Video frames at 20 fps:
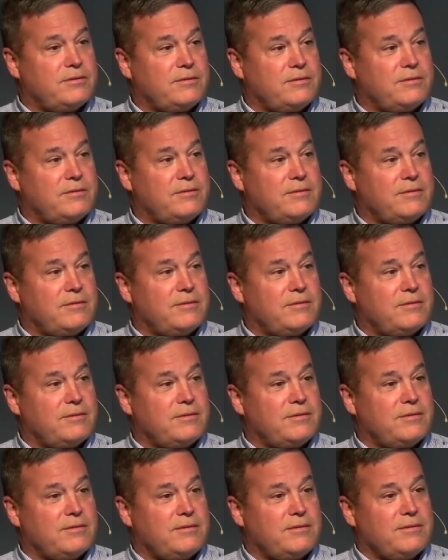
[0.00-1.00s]

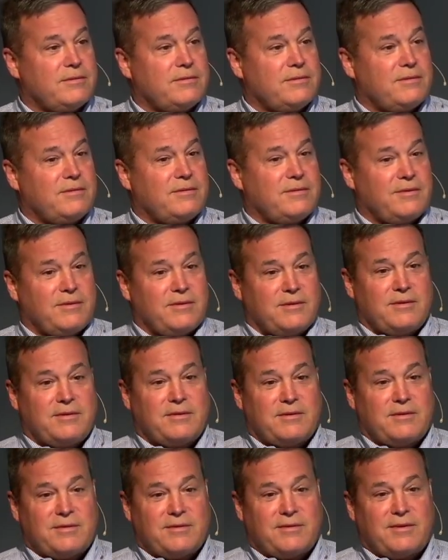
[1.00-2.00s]

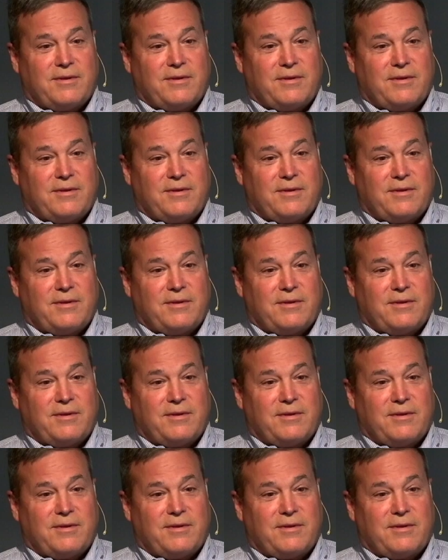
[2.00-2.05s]
[no speech]